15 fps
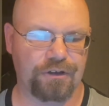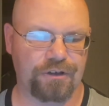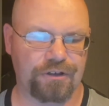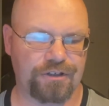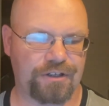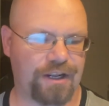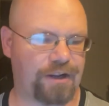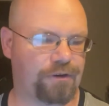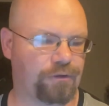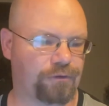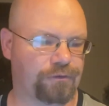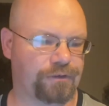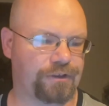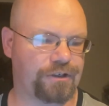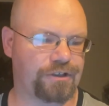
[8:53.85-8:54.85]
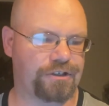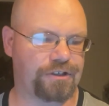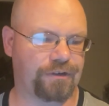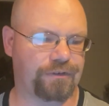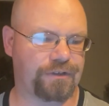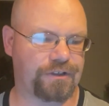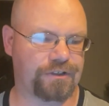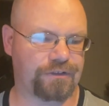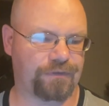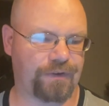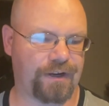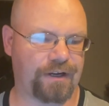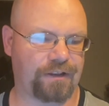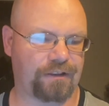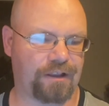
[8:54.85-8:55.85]
stakeholder initiatives such as
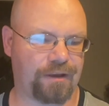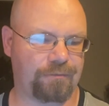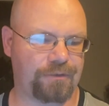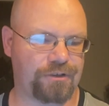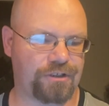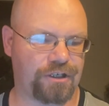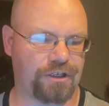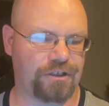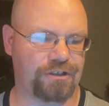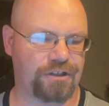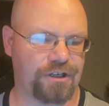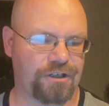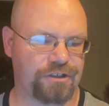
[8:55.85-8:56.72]
fighting climate change,